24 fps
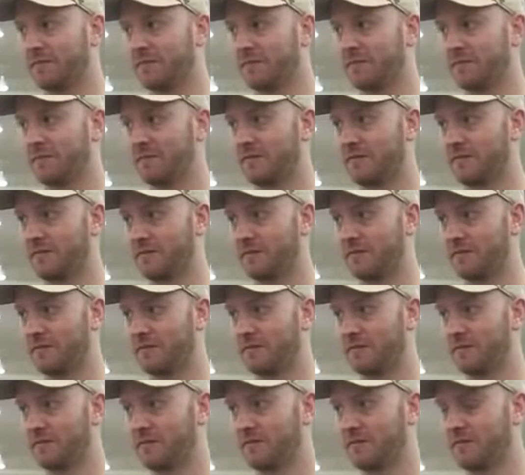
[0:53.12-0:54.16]

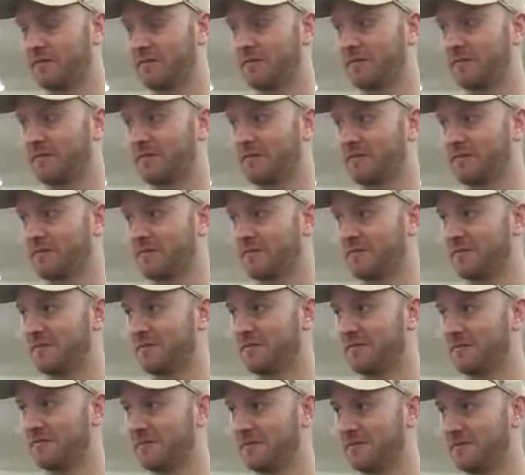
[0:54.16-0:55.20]

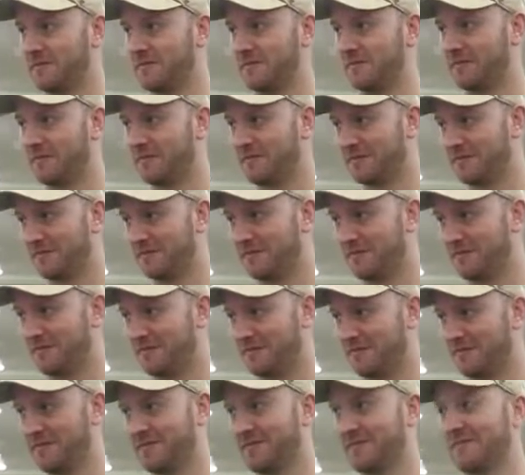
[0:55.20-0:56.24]

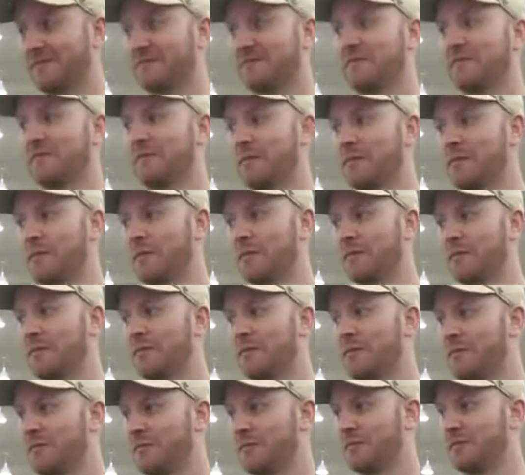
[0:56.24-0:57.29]

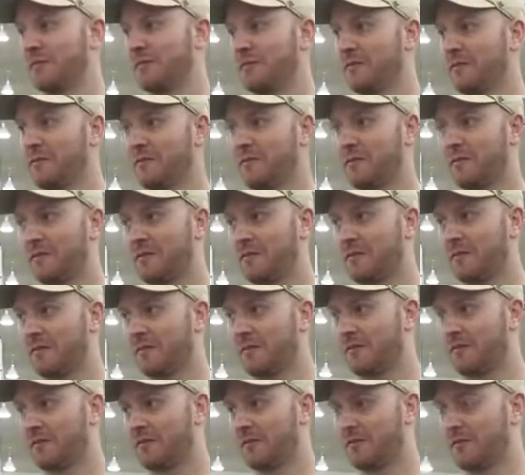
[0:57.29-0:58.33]

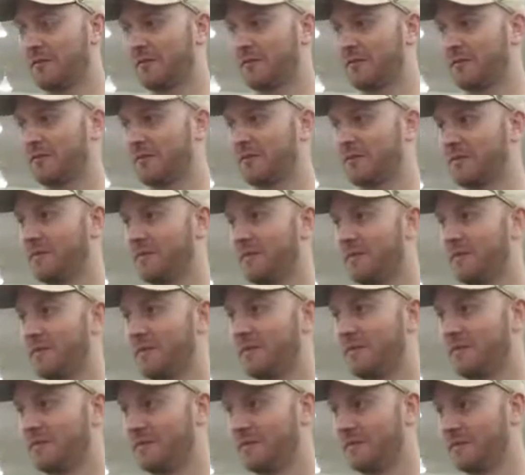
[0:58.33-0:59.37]

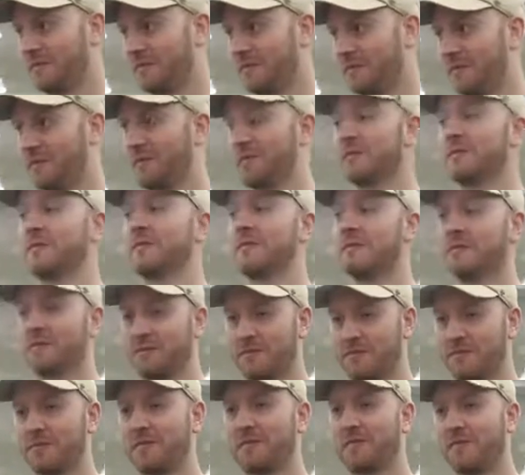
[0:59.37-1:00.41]
This person isn't speaking.